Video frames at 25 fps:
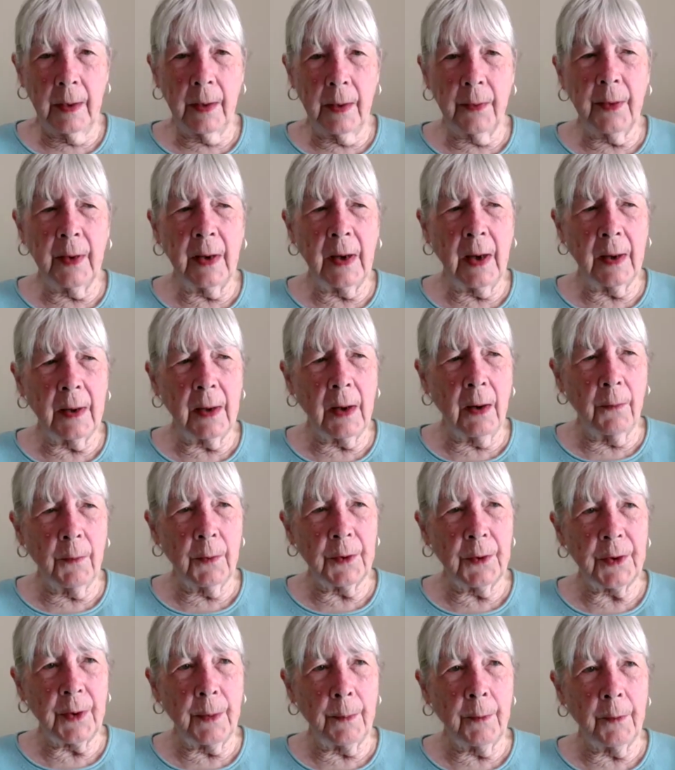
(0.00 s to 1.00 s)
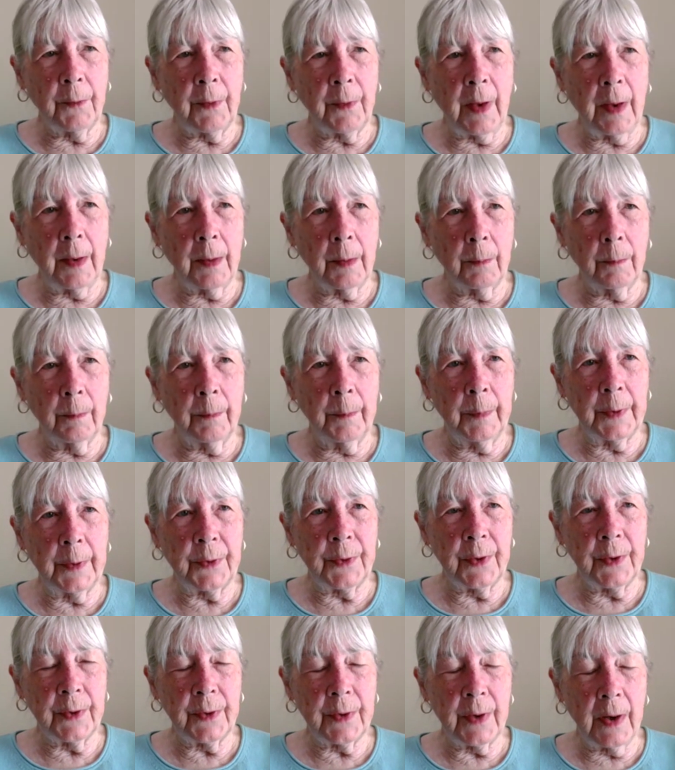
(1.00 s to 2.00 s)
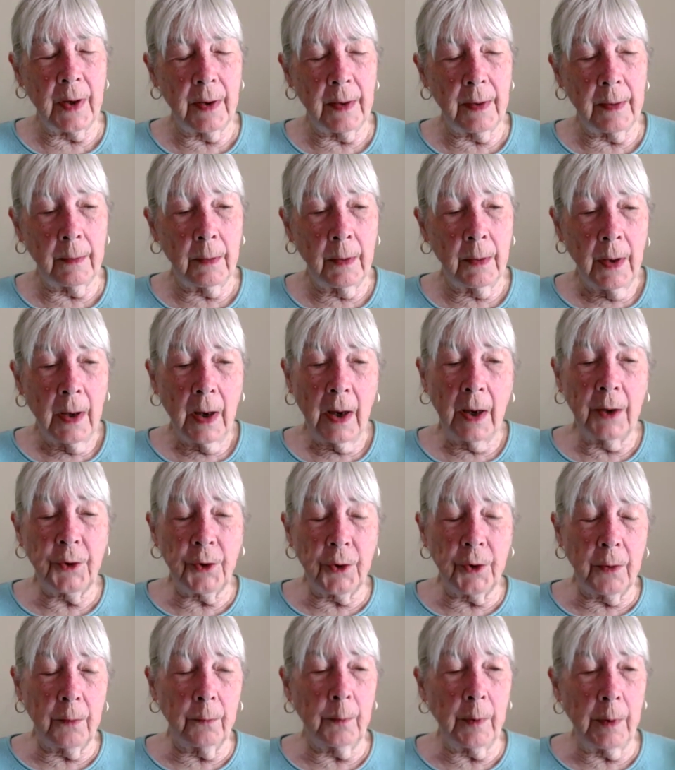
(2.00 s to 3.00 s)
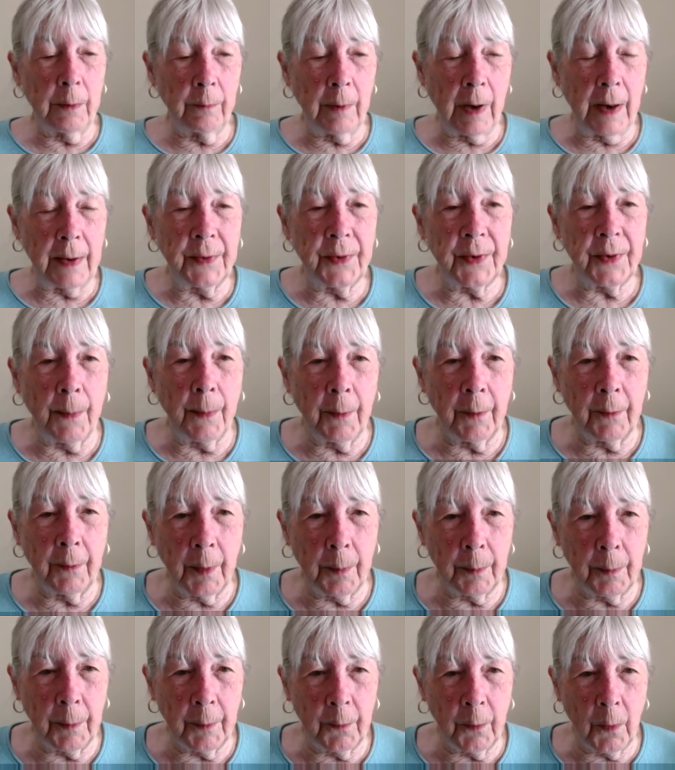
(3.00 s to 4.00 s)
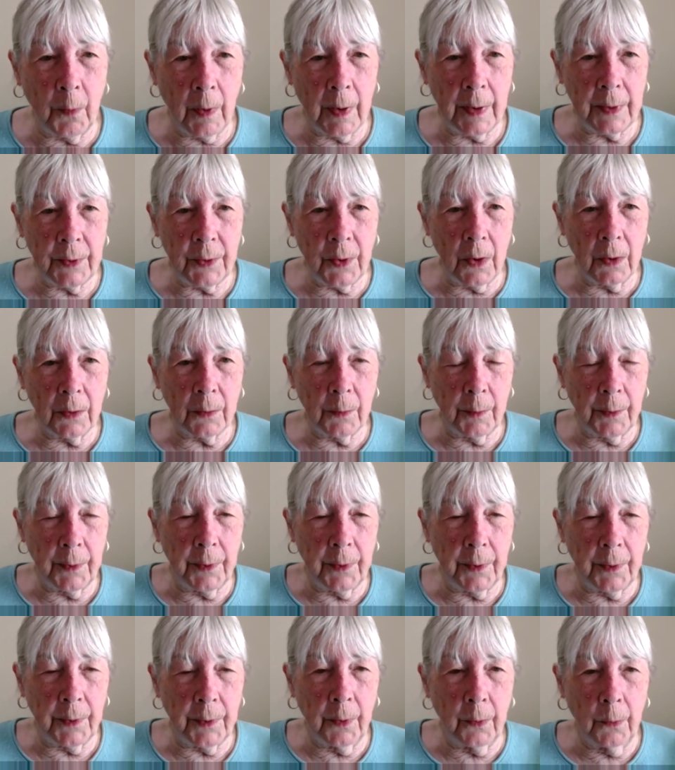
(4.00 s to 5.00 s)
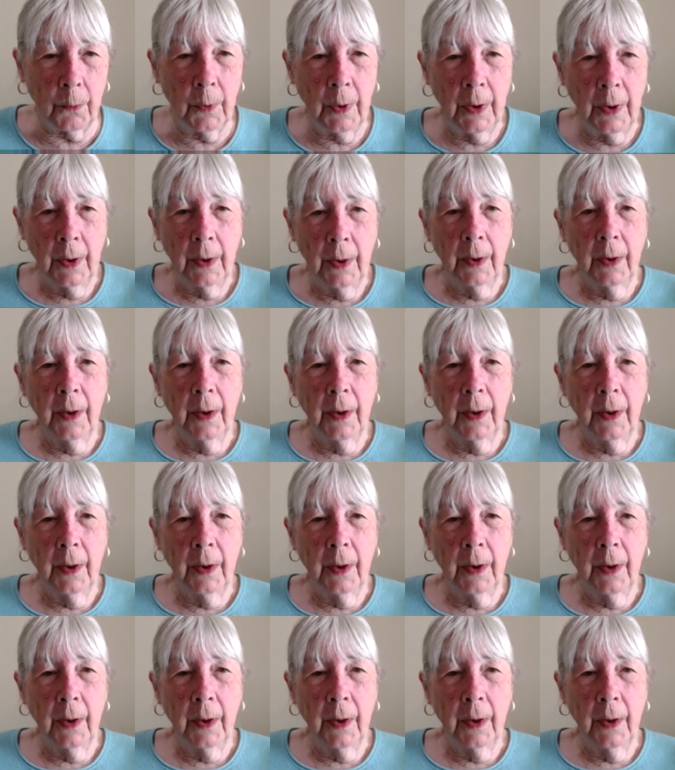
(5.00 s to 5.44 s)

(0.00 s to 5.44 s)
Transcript: I think I cover some of that business, and I should have reread some of it before I talked with you,